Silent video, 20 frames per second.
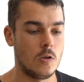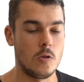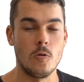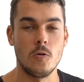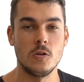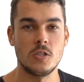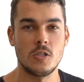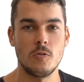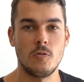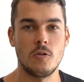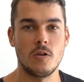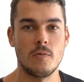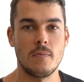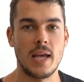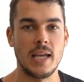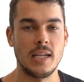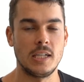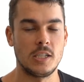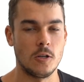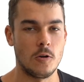You also want to
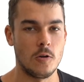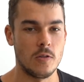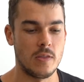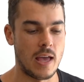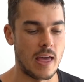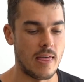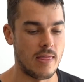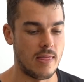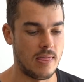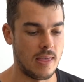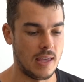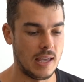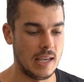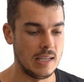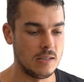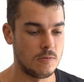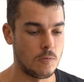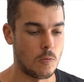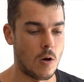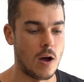make sure that
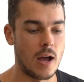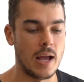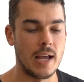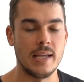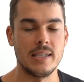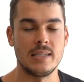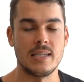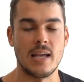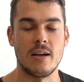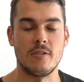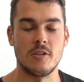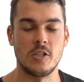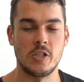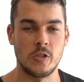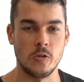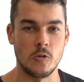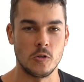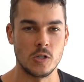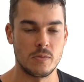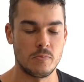these wires are as
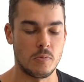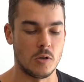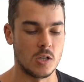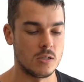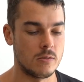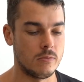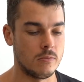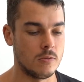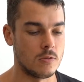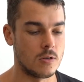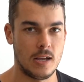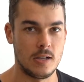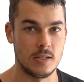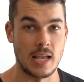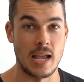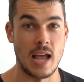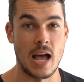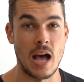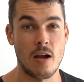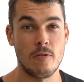short as possible because
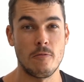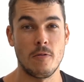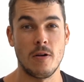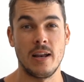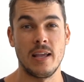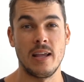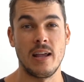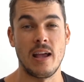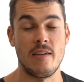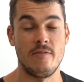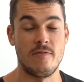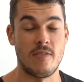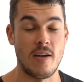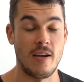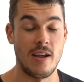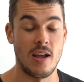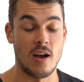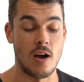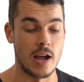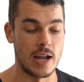they are running a
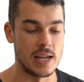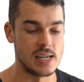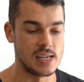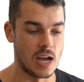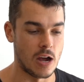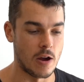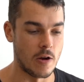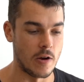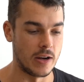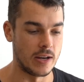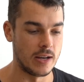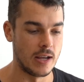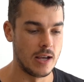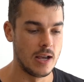very high current.